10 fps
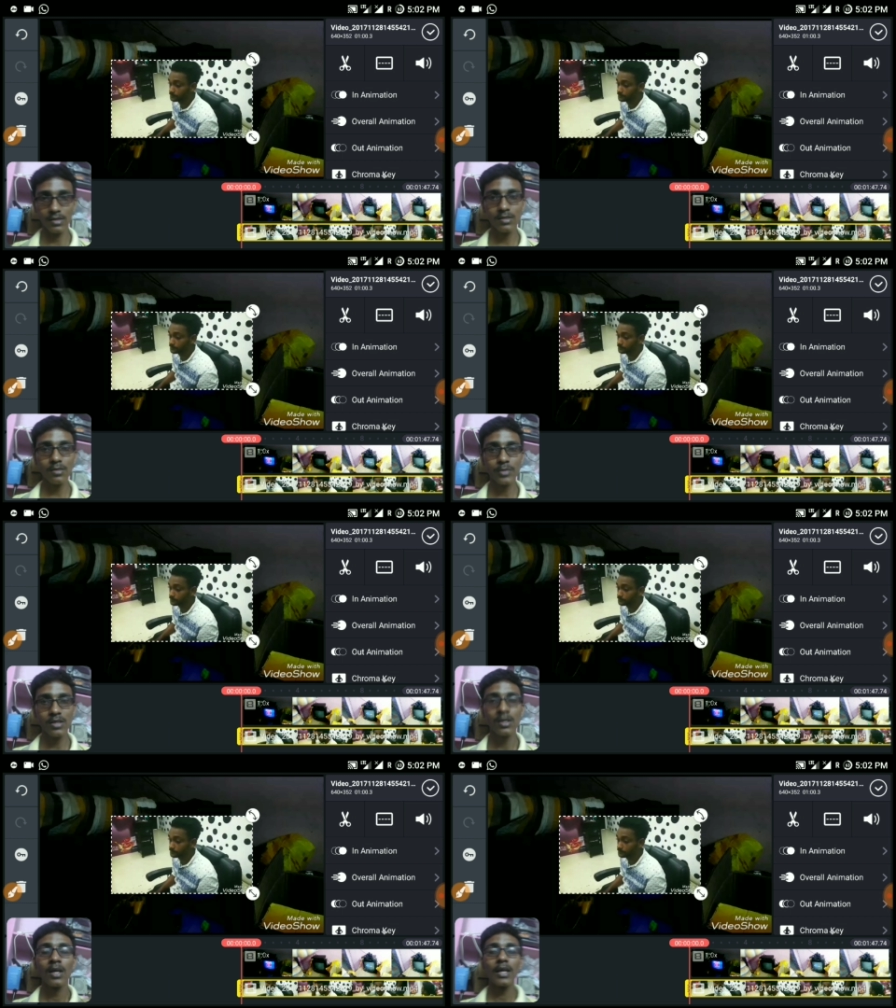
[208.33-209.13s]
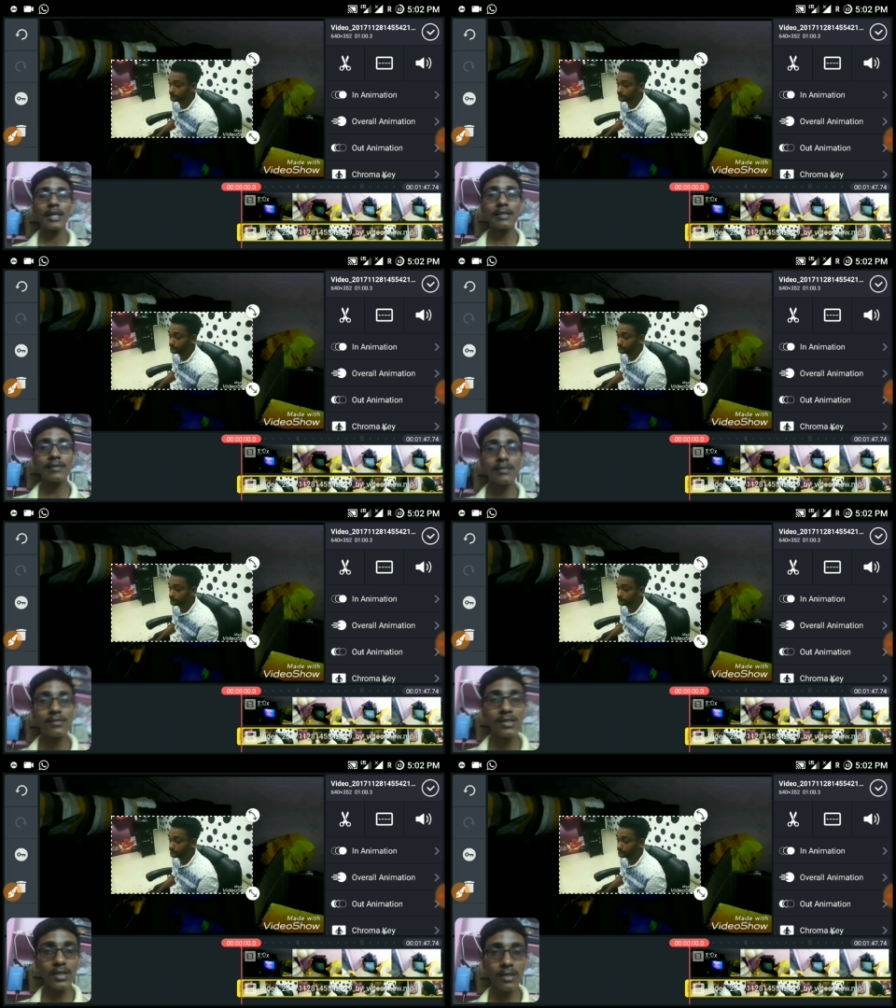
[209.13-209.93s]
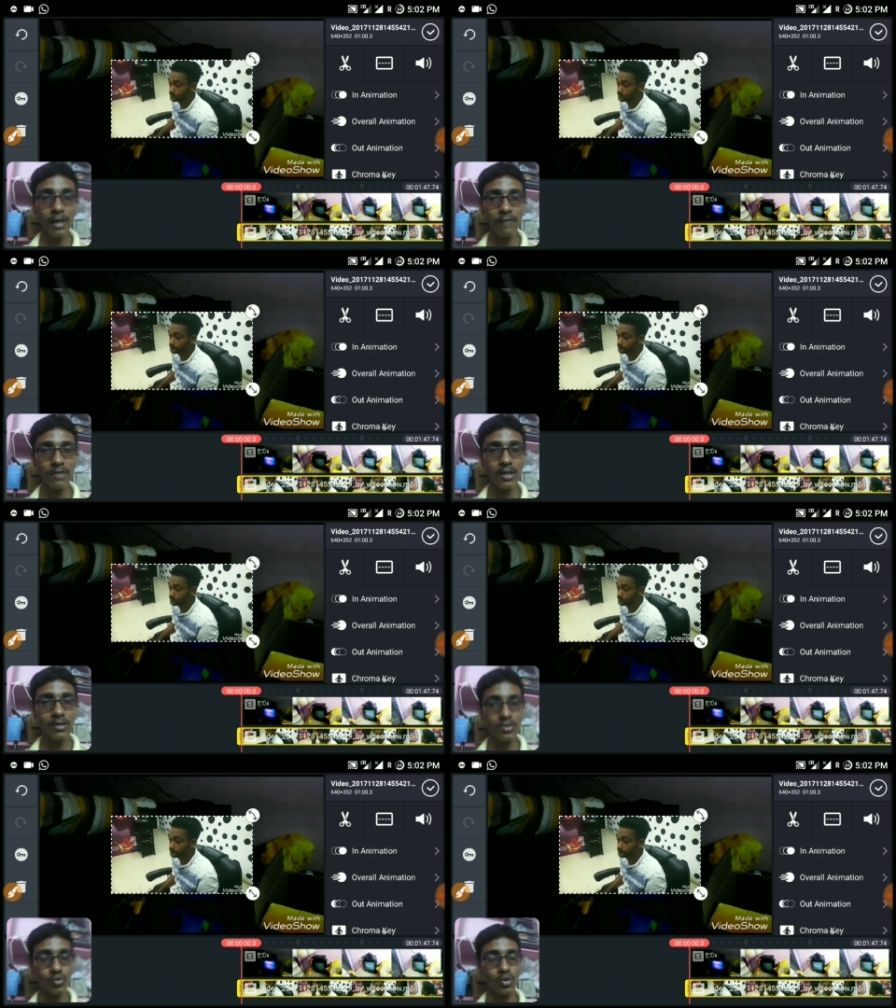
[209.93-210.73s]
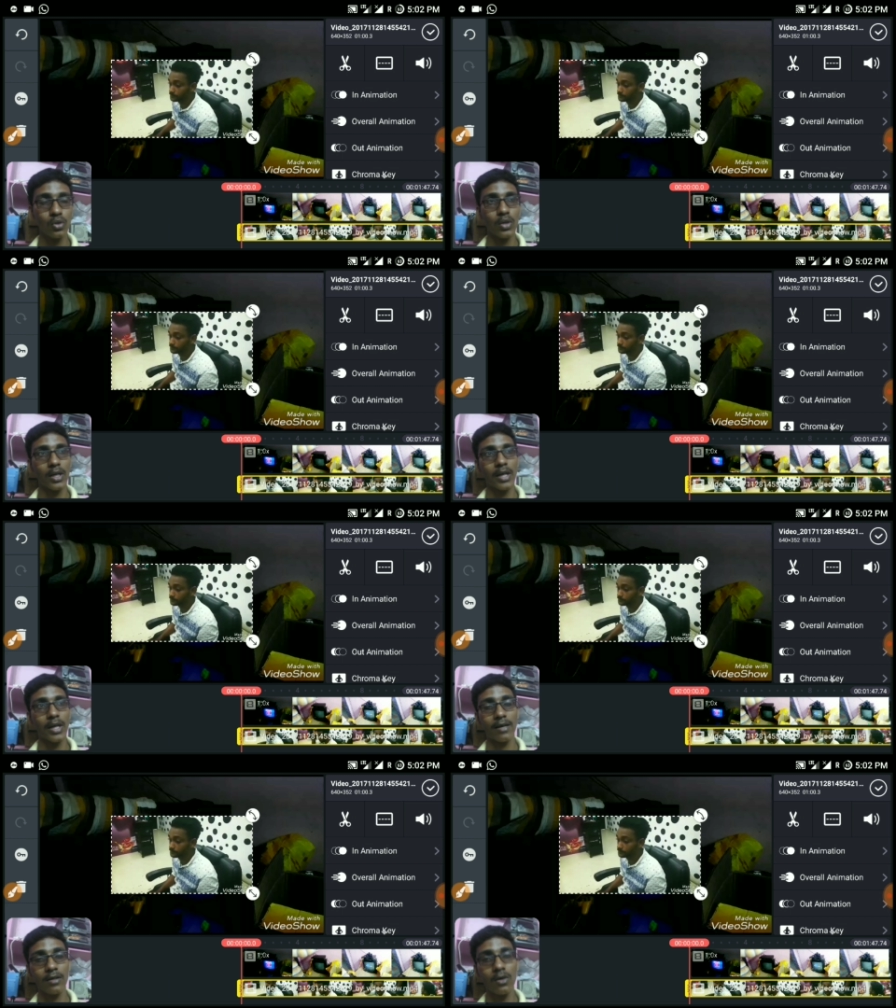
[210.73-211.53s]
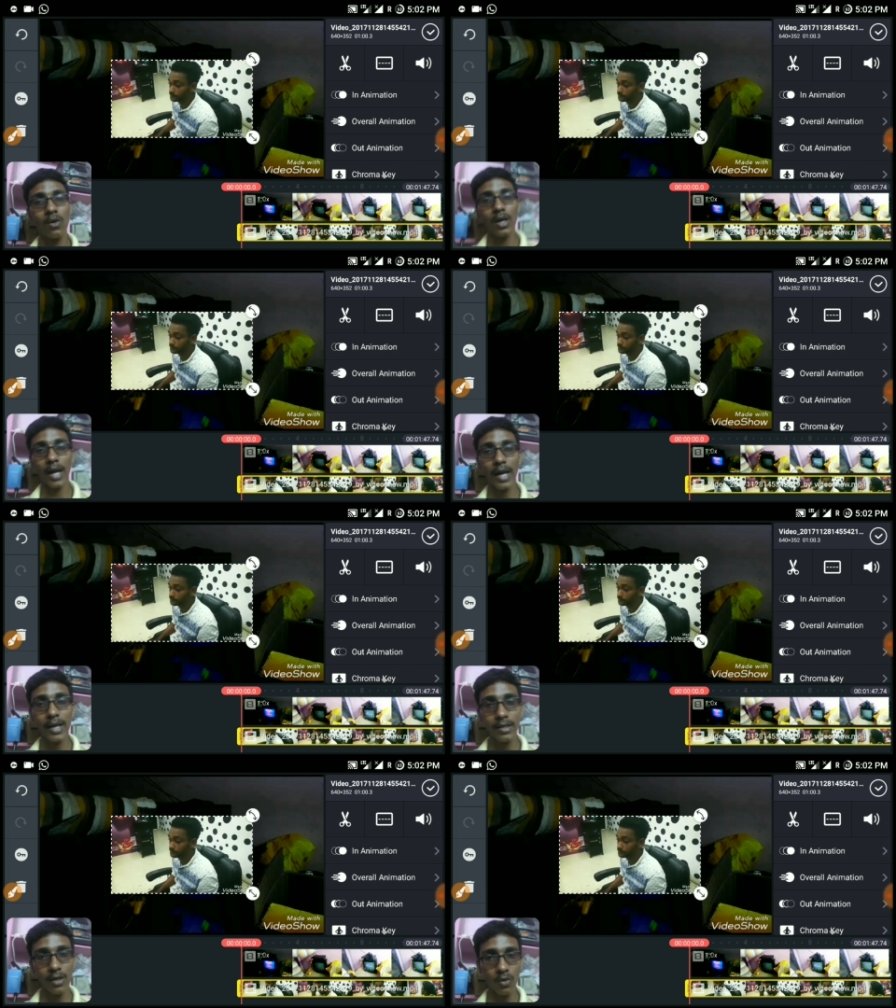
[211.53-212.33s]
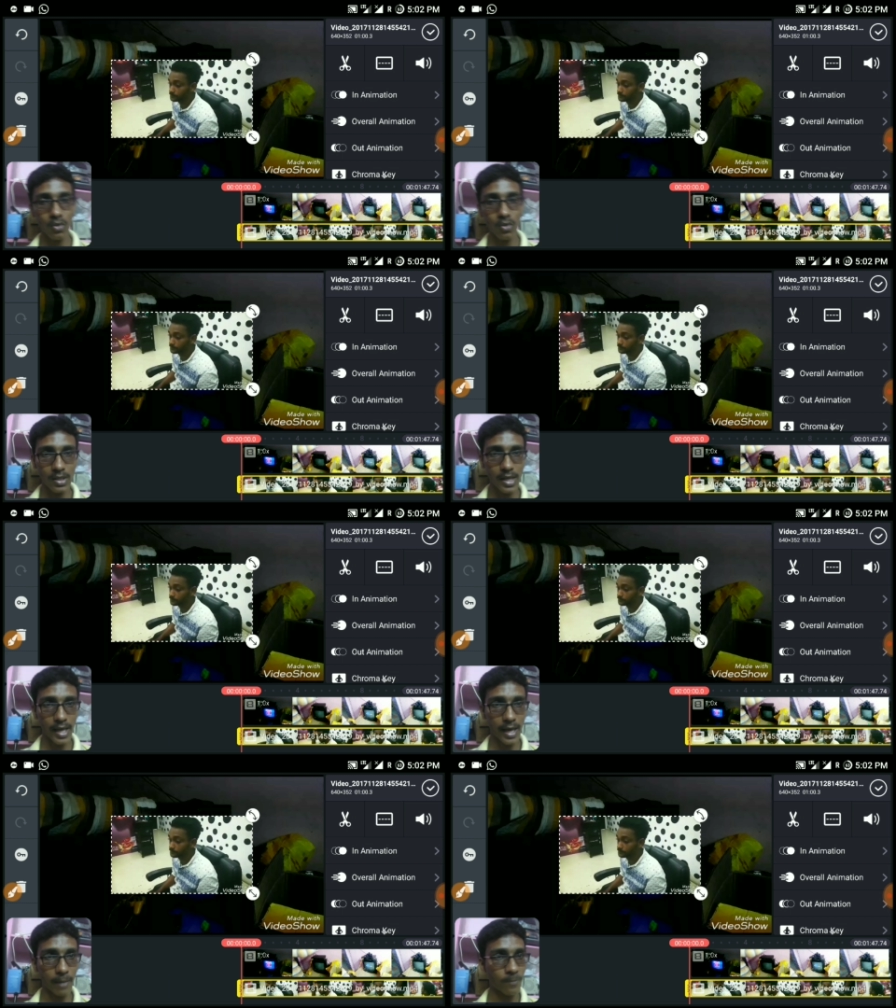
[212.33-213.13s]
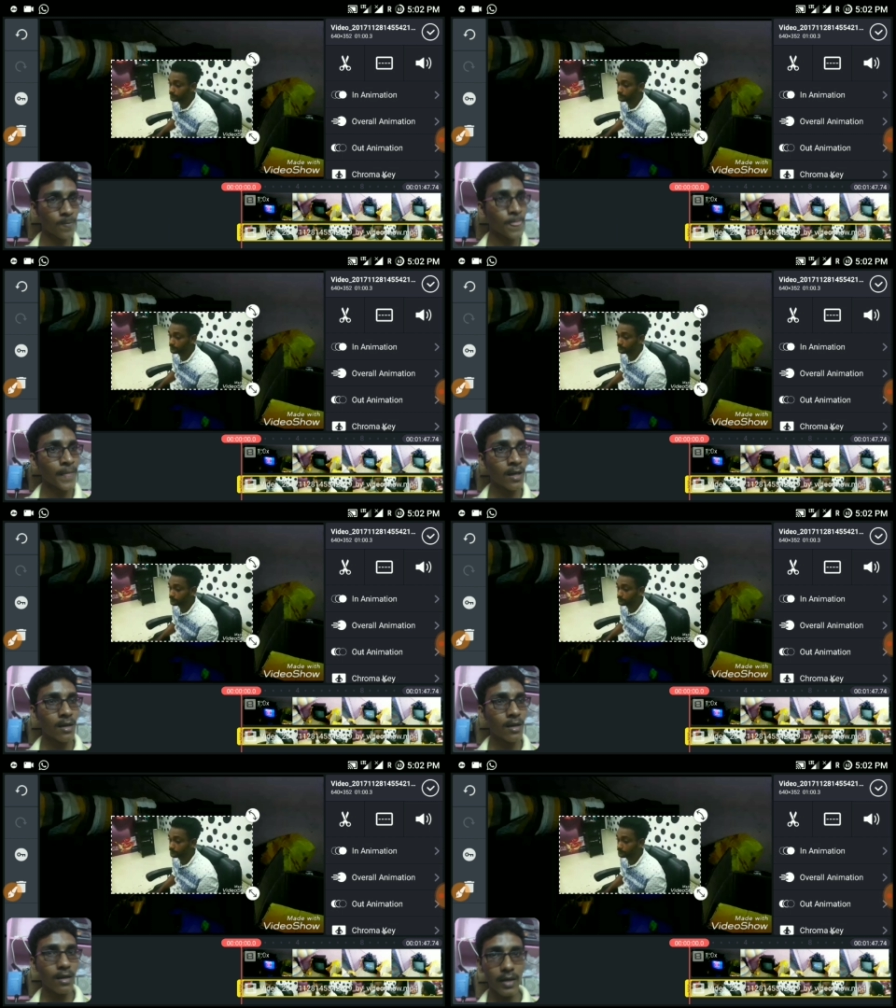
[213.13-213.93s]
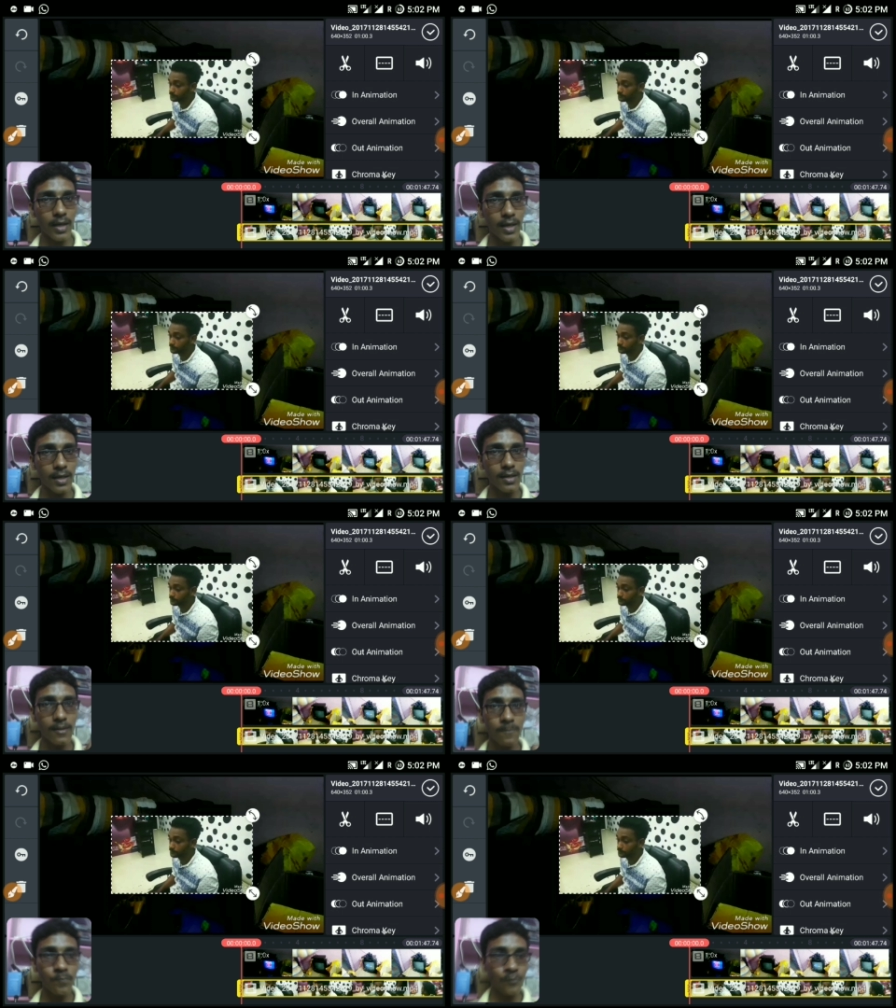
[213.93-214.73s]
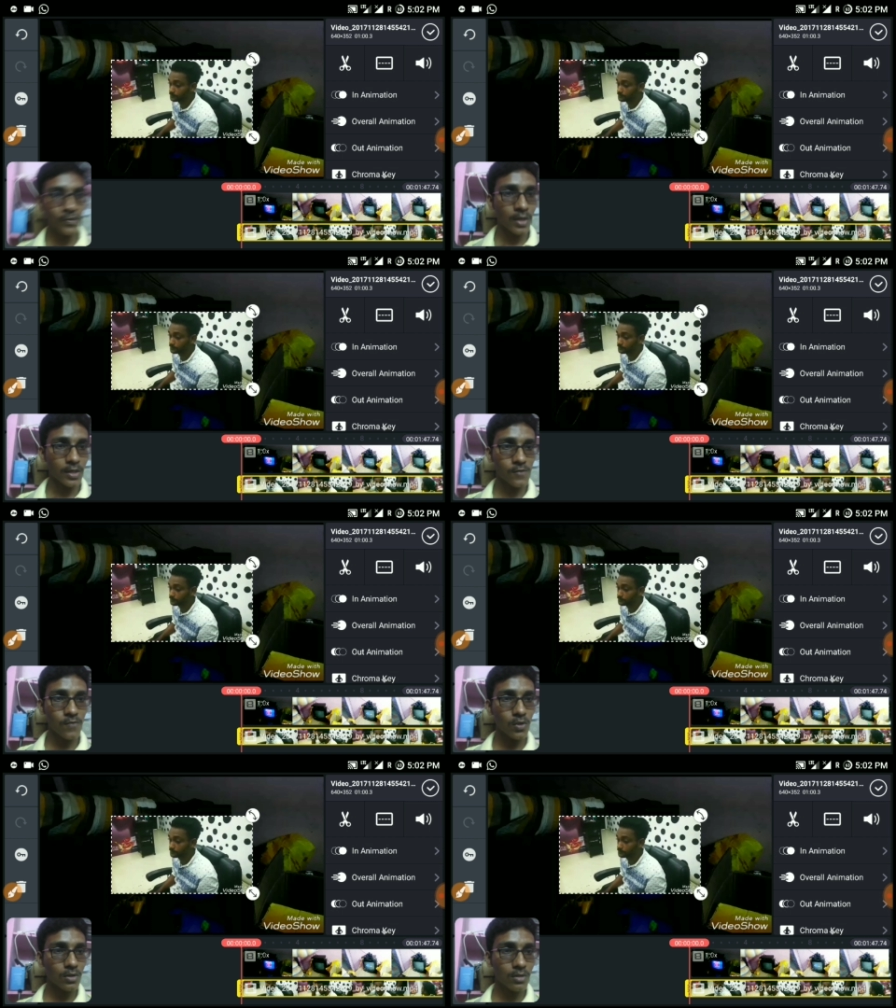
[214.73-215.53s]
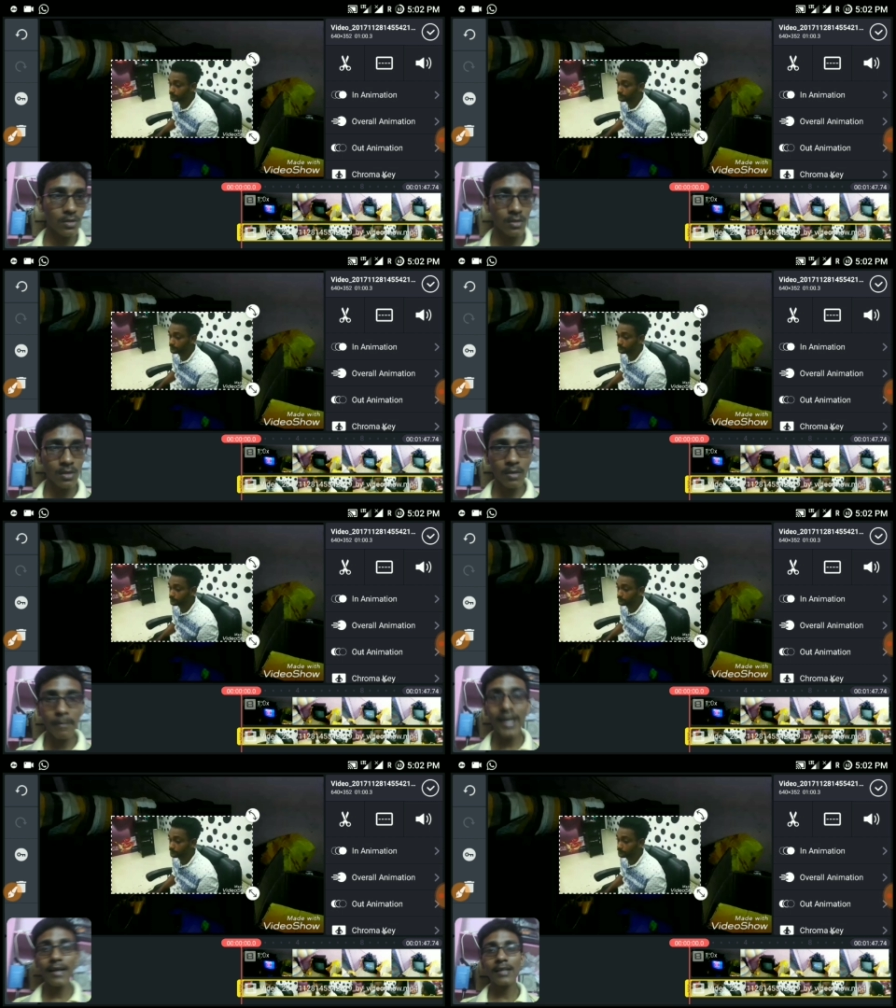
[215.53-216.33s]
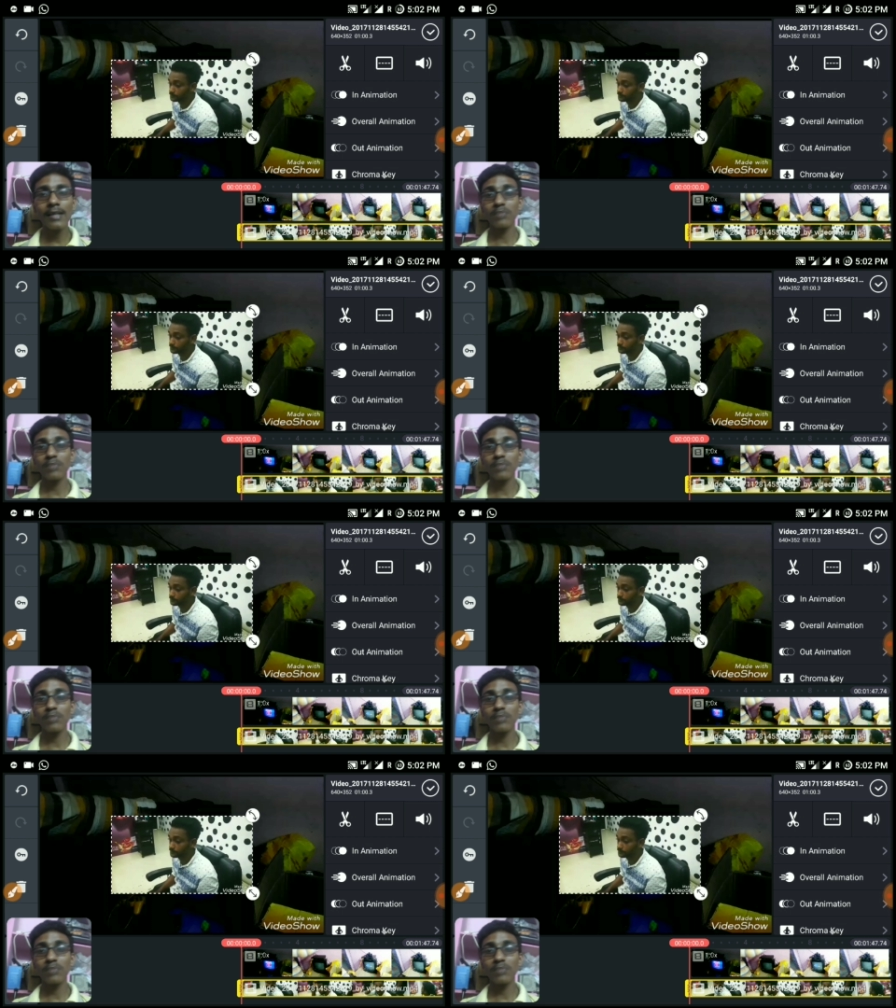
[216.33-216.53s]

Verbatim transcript: description it is a G drive link so you can directly go and download the app and henceforth bye guys